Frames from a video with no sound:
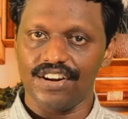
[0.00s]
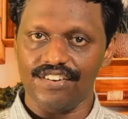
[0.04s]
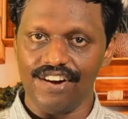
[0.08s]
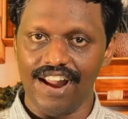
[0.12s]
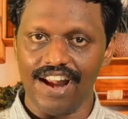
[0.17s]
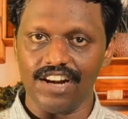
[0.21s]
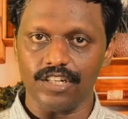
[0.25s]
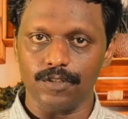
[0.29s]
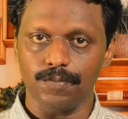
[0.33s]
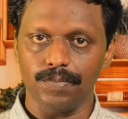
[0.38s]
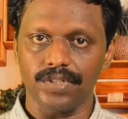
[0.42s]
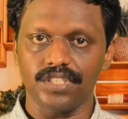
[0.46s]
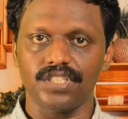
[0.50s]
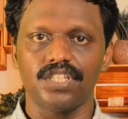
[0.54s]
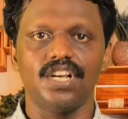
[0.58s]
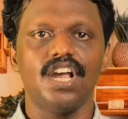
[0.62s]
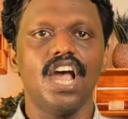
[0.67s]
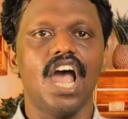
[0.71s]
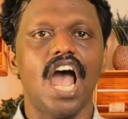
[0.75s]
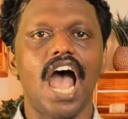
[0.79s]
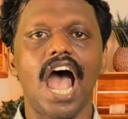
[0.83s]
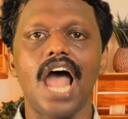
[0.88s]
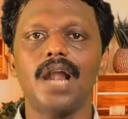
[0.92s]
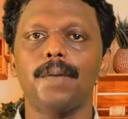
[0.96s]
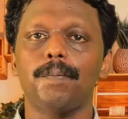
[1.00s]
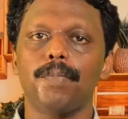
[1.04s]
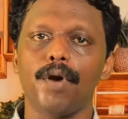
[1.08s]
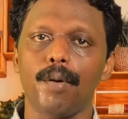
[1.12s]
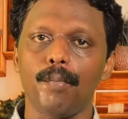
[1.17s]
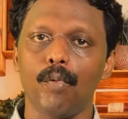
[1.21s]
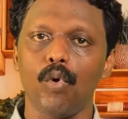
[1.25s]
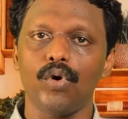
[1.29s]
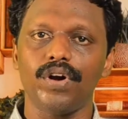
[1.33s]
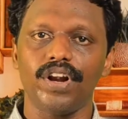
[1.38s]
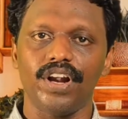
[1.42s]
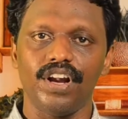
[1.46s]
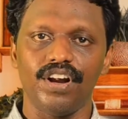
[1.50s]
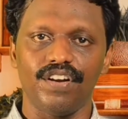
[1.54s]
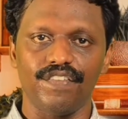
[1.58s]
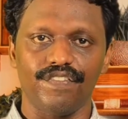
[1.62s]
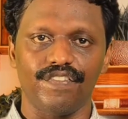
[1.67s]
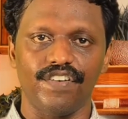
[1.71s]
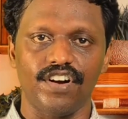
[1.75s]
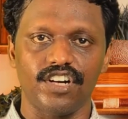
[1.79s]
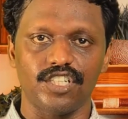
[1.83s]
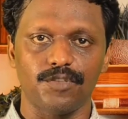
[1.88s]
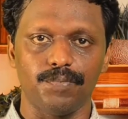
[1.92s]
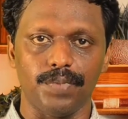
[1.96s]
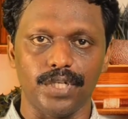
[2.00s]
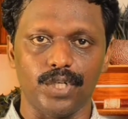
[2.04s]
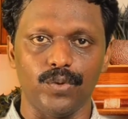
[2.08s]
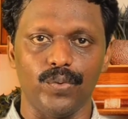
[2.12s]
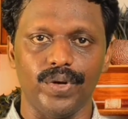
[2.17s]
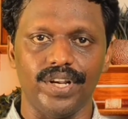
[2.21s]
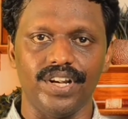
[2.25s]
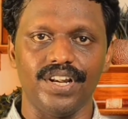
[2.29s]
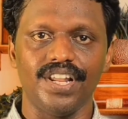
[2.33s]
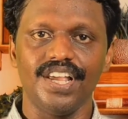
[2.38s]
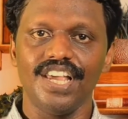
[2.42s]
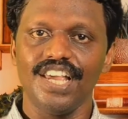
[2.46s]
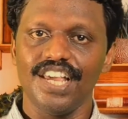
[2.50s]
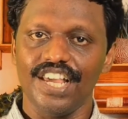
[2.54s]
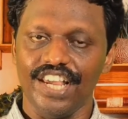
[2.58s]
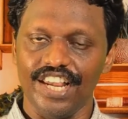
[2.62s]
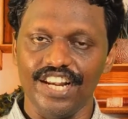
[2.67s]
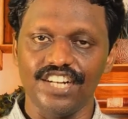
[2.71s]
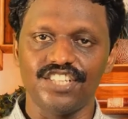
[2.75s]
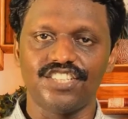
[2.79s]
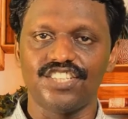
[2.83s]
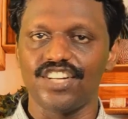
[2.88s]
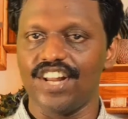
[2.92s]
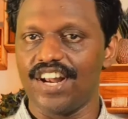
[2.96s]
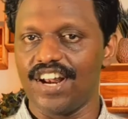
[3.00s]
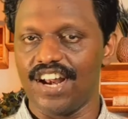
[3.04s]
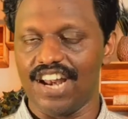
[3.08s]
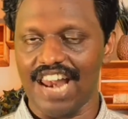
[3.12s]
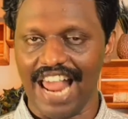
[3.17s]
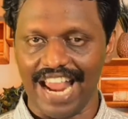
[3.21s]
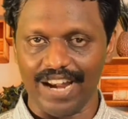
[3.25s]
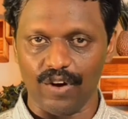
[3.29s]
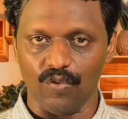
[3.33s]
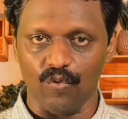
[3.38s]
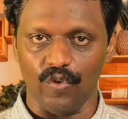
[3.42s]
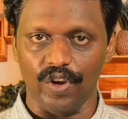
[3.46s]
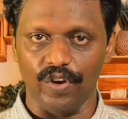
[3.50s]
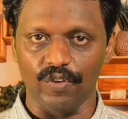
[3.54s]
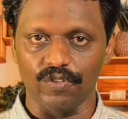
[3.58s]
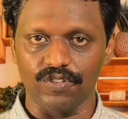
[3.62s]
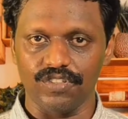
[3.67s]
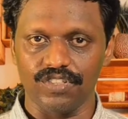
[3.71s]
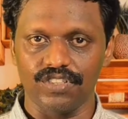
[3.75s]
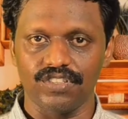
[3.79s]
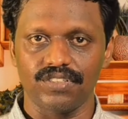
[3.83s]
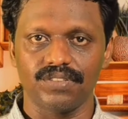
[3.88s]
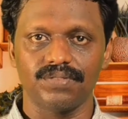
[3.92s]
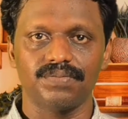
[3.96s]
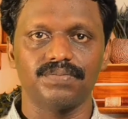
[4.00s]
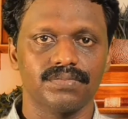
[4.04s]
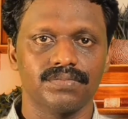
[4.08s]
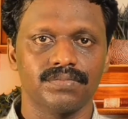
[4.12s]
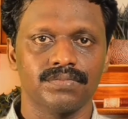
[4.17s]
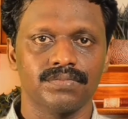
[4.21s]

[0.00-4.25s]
transmit and promote interference between incident light waves.